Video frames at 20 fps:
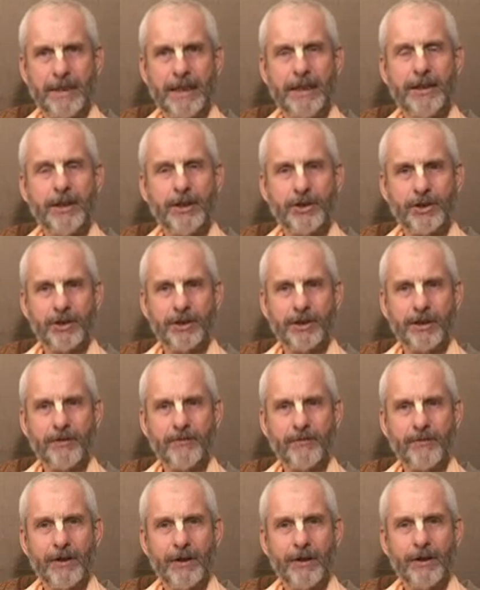
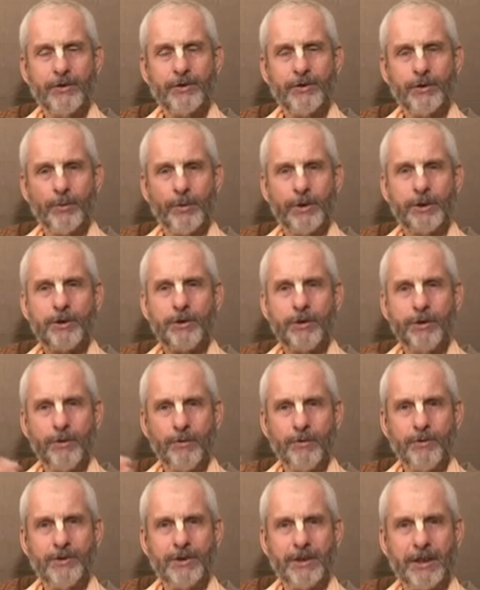initiative, so we should
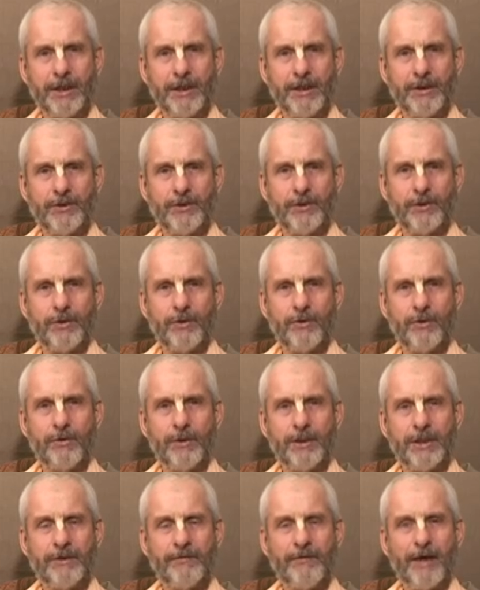use these
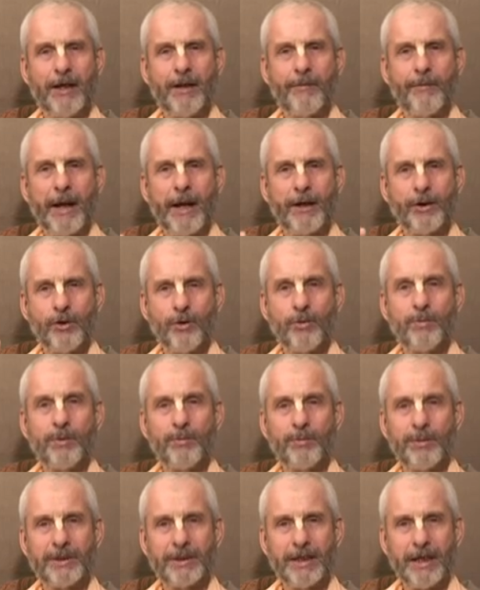to develop our
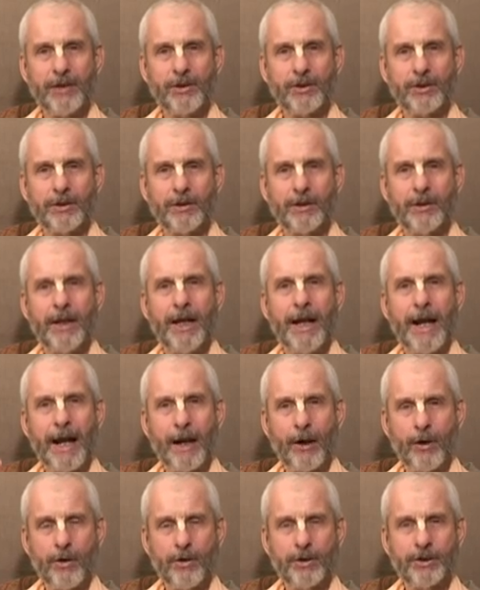human potential,
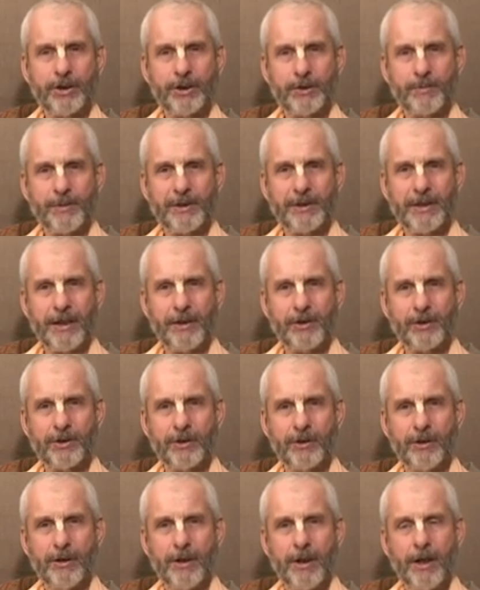our conscious
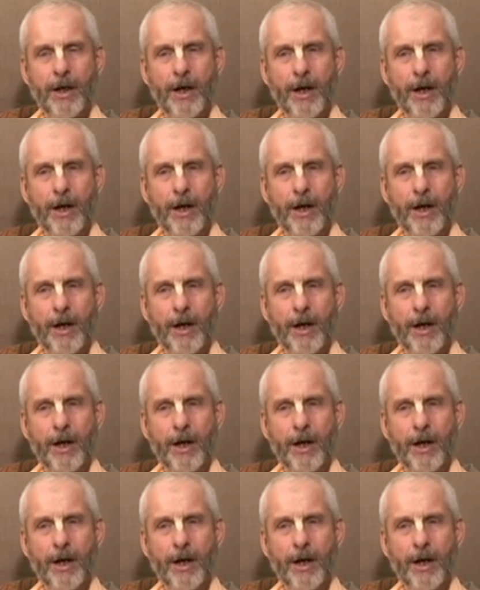potential,